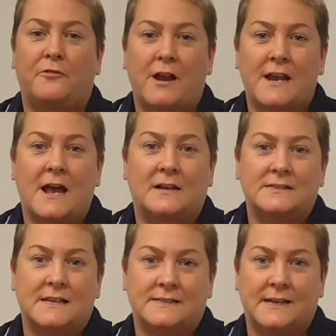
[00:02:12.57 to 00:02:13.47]
for any
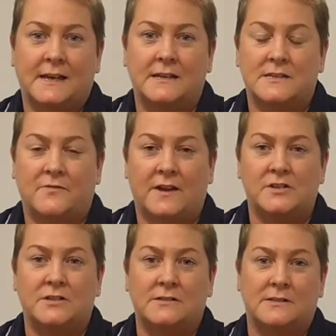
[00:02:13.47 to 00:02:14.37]
anaesthetic
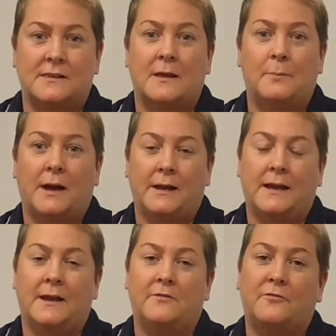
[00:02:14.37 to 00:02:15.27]
interventions that they might
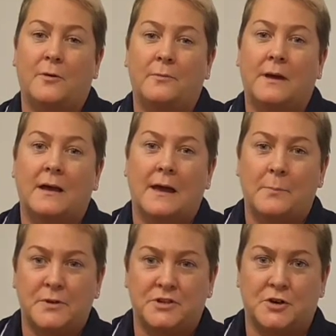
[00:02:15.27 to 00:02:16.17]
need, from
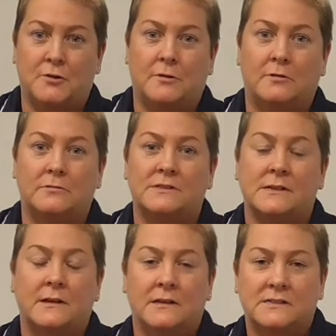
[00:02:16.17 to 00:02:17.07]
epidurals,
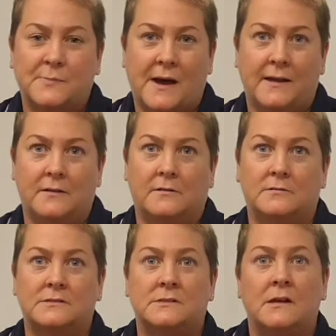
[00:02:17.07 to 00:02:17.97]

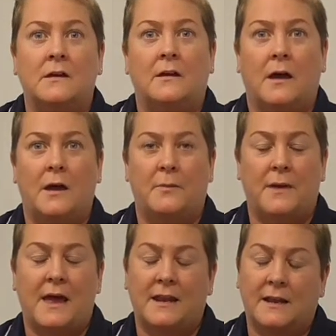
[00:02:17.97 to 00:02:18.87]
spinals,
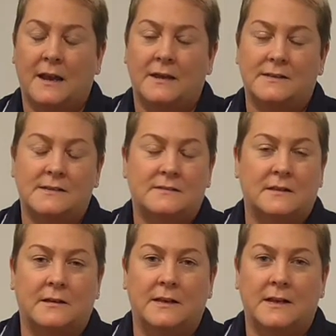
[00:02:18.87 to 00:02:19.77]
any ladies
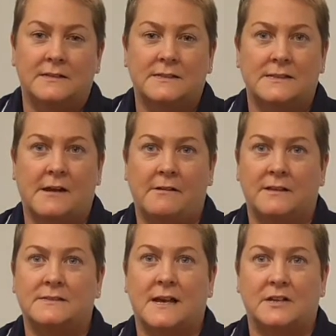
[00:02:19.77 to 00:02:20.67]
that need
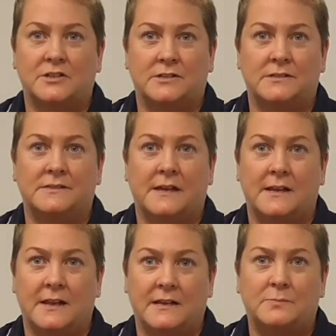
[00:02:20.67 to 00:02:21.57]
cesarean sections
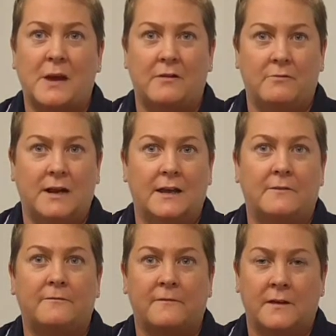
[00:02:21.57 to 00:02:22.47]
and need pain
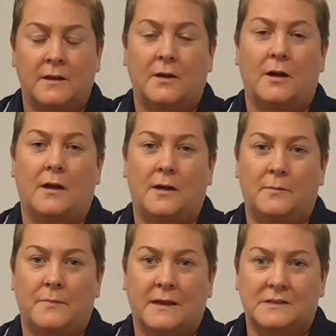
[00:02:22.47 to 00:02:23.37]
relief.
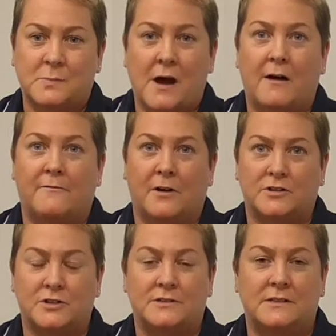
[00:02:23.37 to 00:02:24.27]
As part of our
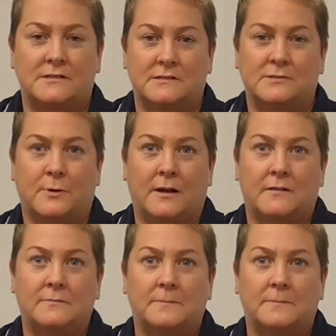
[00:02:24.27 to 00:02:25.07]
duties as well.